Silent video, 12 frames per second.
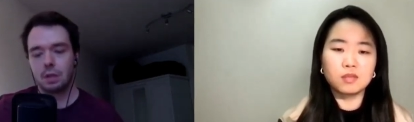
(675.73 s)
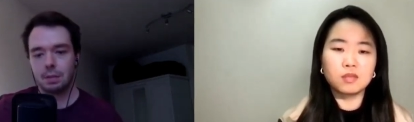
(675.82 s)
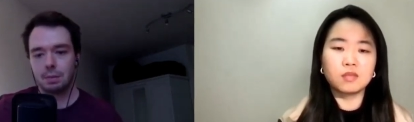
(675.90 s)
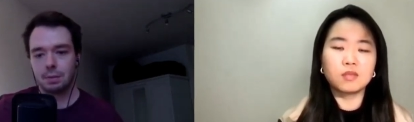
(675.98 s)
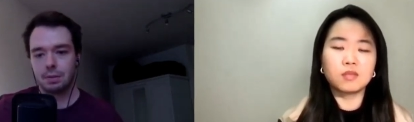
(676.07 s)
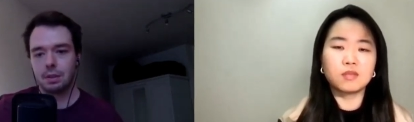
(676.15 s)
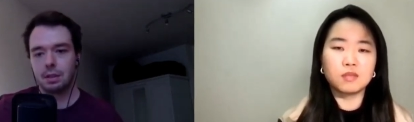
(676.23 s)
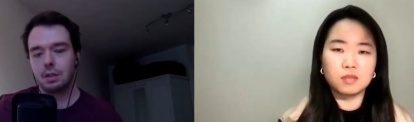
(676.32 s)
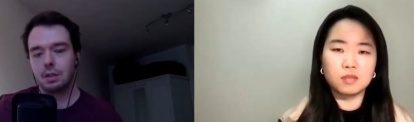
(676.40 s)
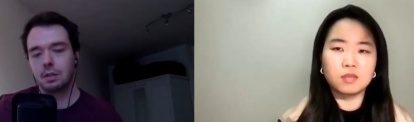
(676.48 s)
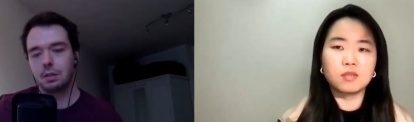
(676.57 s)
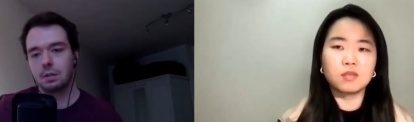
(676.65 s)
Speaker 1: happened here,
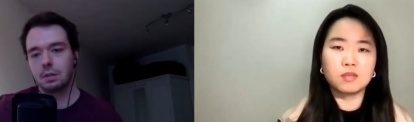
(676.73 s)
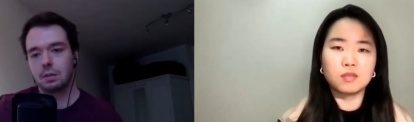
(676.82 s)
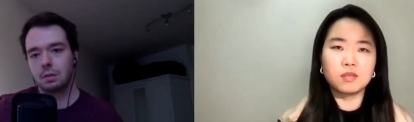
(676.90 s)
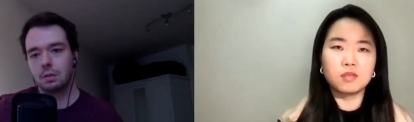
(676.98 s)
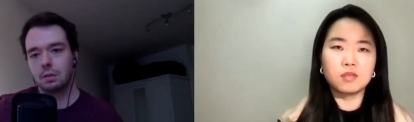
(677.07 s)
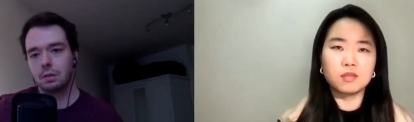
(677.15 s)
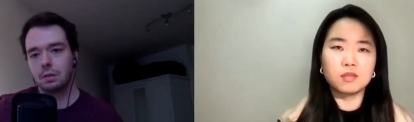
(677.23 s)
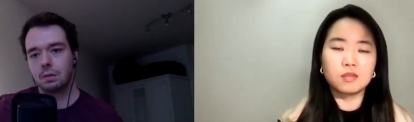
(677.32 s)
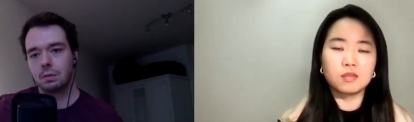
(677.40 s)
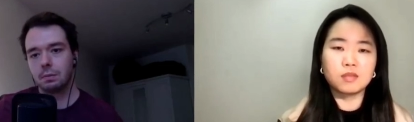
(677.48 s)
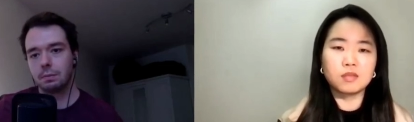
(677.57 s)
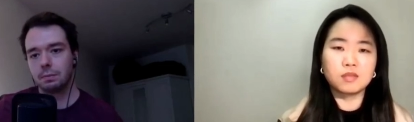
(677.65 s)
and so on.
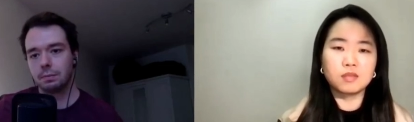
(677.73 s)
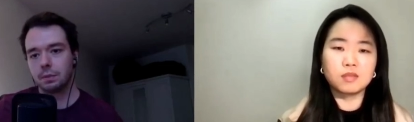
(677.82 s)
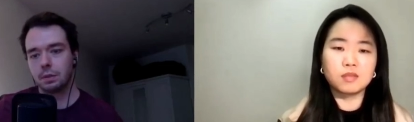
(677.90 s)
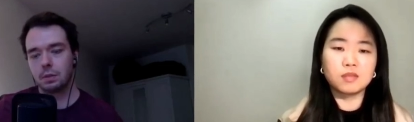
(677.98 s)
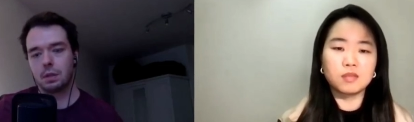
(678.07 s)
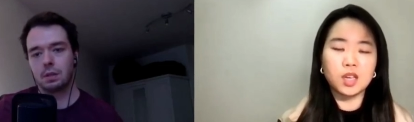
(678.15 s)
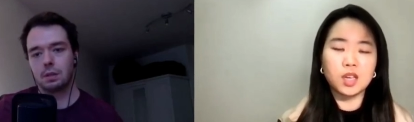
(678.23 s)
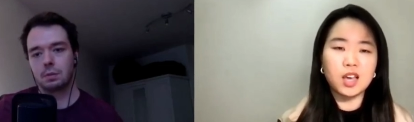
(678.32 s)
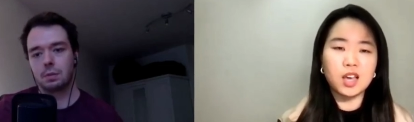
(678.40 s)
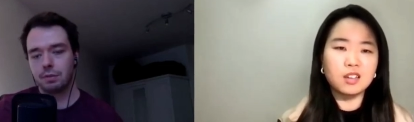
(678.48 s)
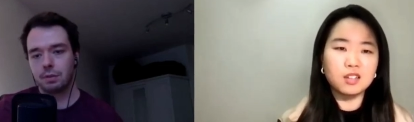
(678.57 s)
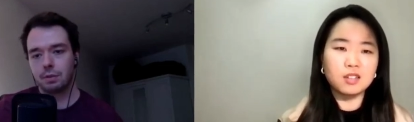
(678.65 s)
So that
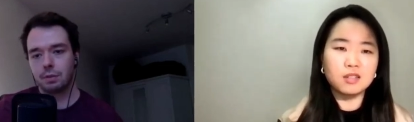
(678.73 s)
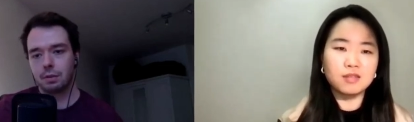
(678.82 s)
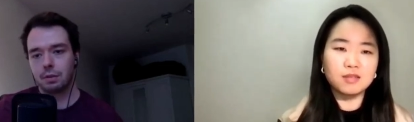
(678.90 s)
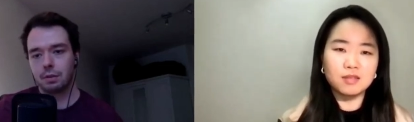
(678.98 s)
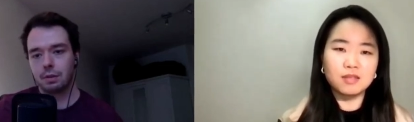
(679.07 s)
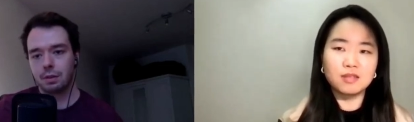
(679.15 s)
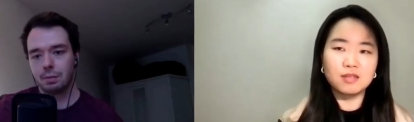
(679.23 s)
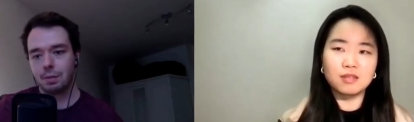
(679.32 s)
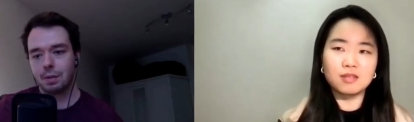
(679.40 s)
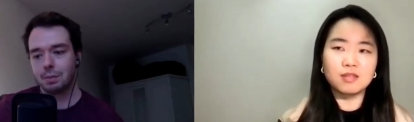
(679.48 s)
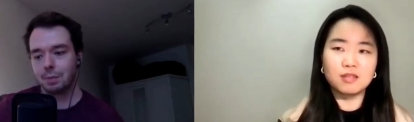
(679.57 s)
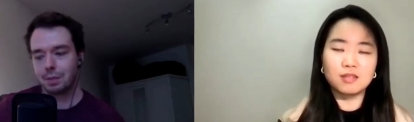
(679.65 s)
yeah. is really a, a
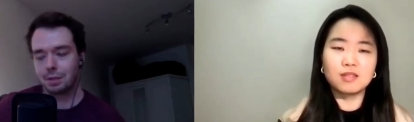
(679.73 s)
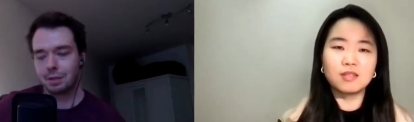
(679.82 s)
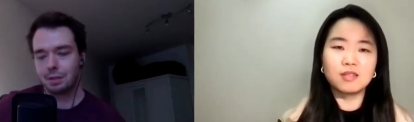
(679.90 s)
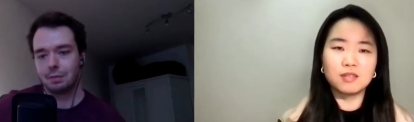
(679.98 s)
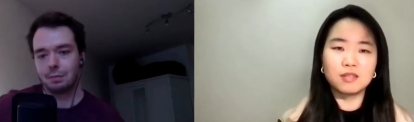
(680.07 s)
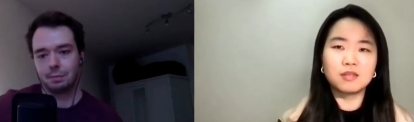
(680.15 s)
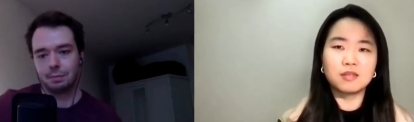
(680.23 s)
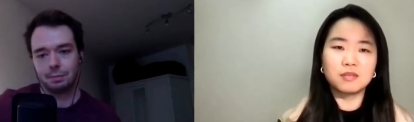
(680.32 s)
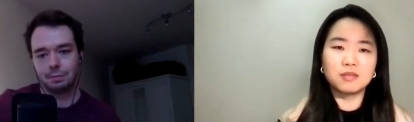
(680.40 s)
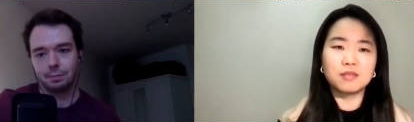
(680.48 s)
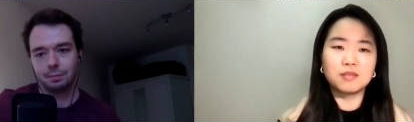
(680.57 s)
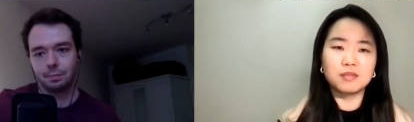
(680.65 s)
benefit, in in my
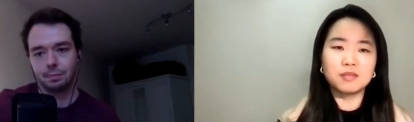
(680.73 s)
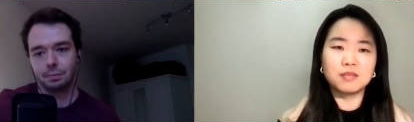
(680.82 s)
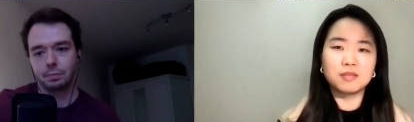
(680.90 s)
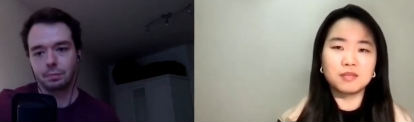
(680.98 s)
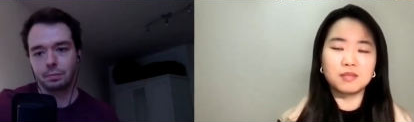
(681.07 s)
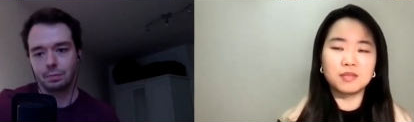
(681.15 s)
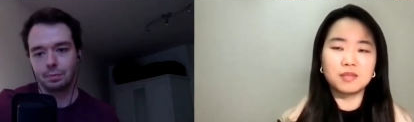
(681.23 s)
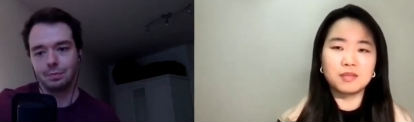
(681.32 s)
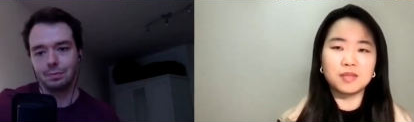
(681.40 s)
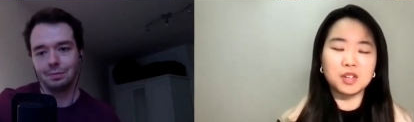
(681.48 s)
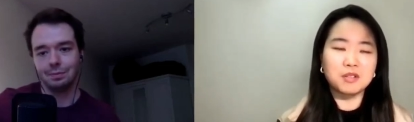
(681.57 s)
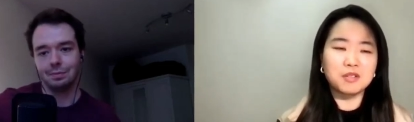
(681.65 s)
opinion.
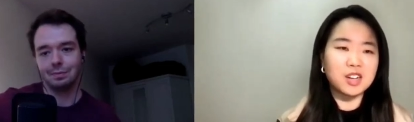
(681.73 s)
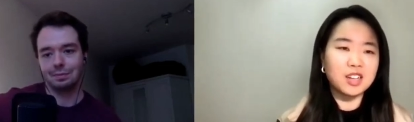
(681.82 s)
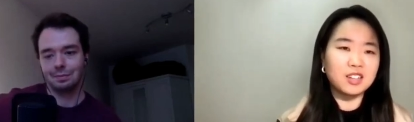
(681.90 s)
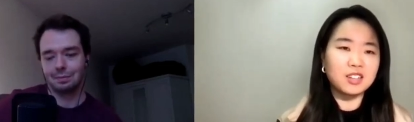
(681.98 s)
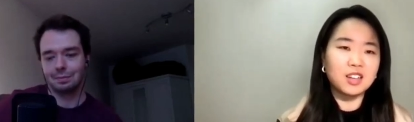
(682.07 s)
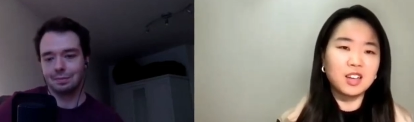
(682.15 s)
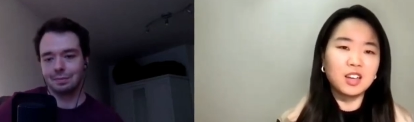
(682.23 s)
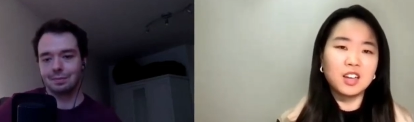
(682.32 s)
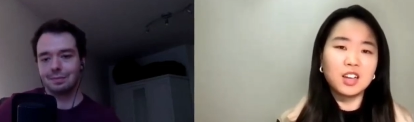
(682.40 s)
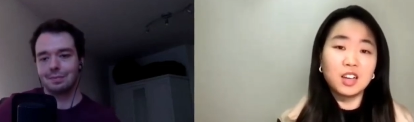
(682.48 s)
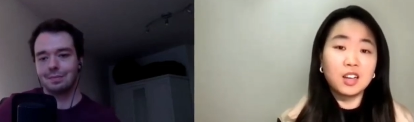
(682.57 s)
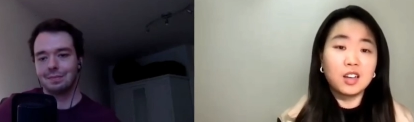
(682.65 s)
Speaker 2: Great.
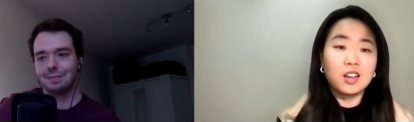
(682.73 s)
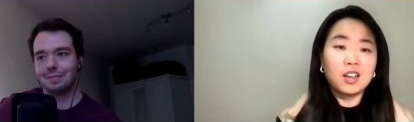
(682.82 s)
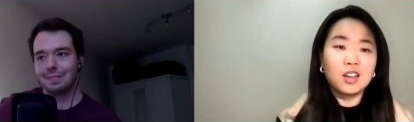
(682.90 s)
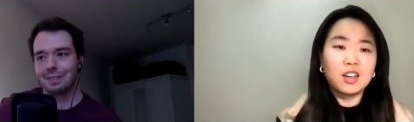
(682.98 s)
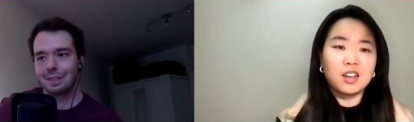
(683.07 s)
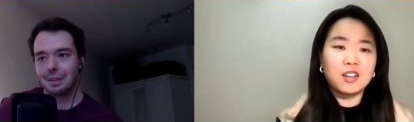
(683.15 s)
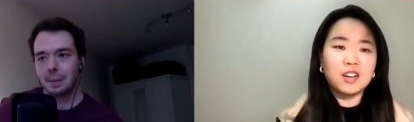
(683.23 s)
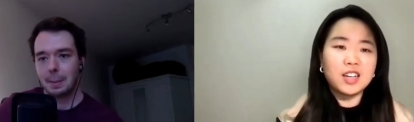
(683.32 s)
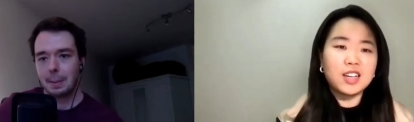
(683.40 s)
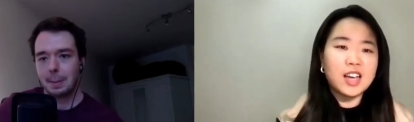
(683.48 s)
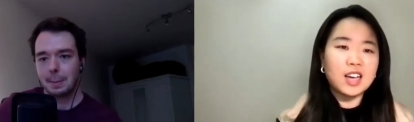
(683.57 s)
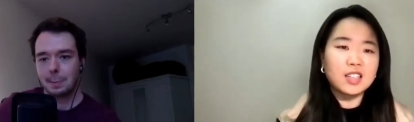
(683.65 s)
All
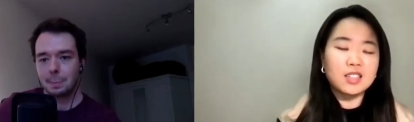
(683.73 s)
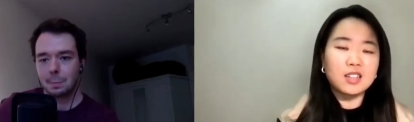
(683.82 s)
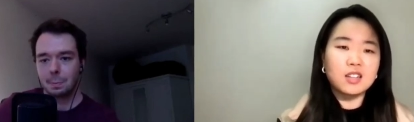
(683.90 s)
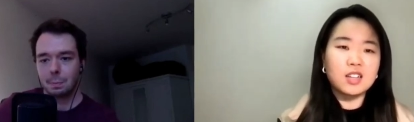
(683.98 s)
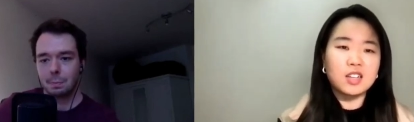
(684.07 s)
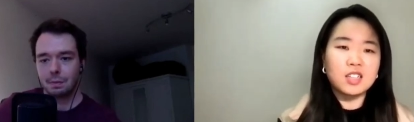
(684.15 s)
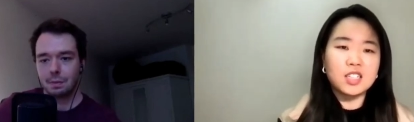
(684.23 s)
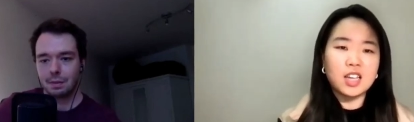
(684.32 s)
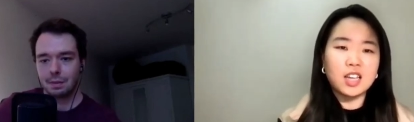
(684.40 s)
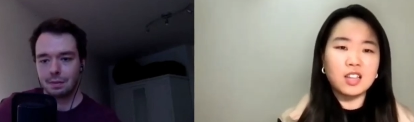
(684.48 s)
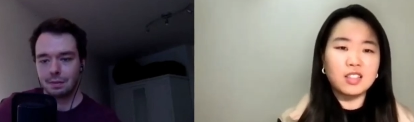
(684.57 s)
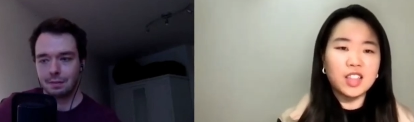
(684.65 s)
right, excellent,
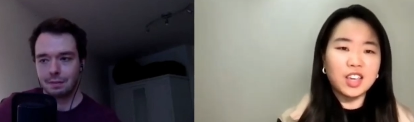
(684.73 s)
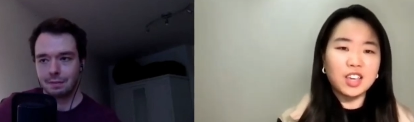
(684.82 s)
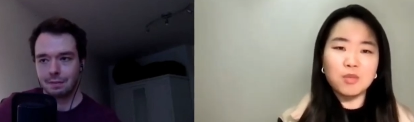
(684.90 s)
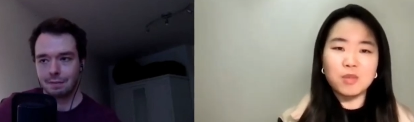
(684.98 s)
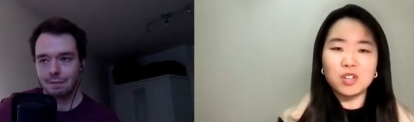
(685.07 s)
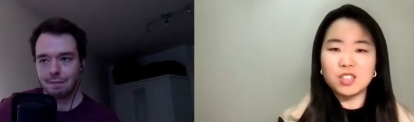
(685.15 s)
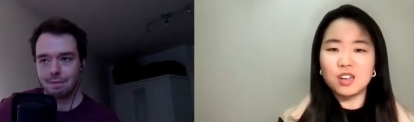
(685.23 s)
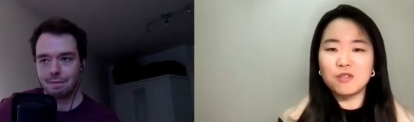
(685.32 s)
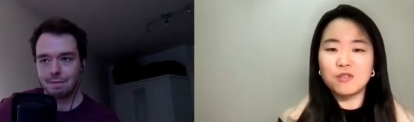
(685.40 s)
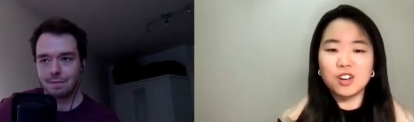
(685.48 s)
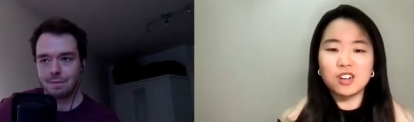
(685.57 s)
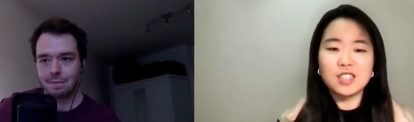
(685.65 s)
and thank you, Marcel,
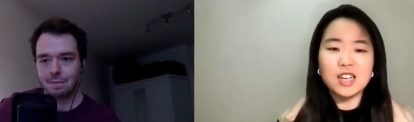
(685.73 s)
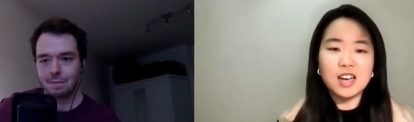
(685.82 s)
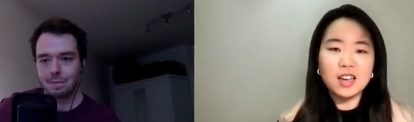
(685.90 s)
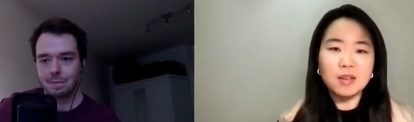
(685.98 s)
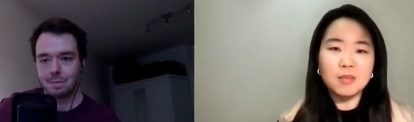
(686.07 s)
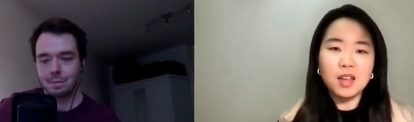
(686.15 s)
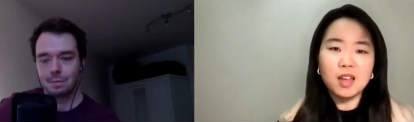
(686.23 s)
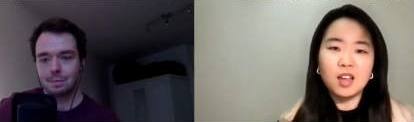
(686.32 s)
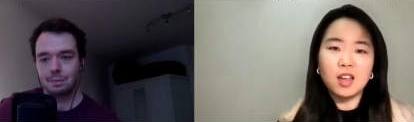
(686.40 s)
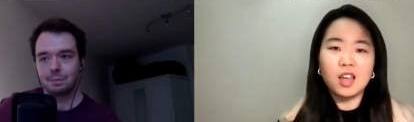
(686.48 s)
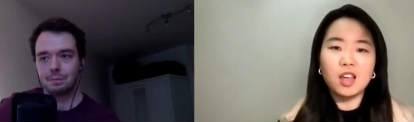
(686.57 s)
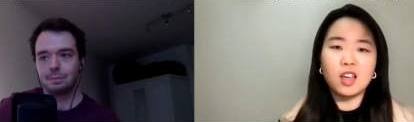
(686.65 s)
for your time.
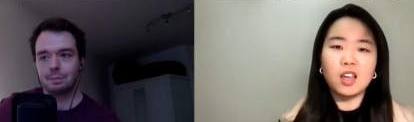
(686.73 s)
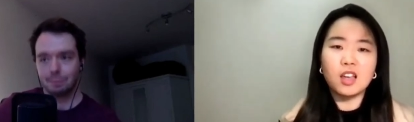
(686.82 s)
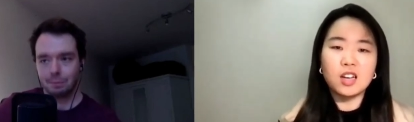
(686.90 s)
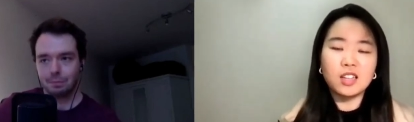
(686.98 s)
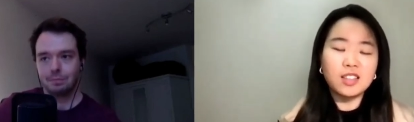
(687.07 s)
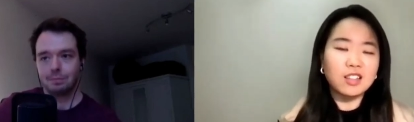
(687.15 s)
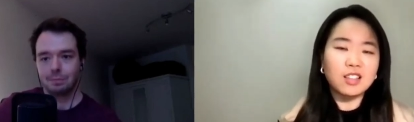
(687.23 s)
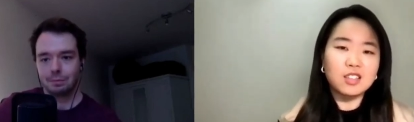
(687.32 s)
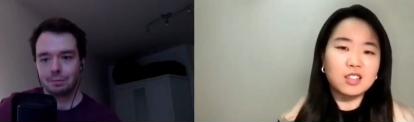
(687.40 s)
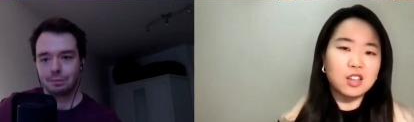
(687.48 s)
And I think that's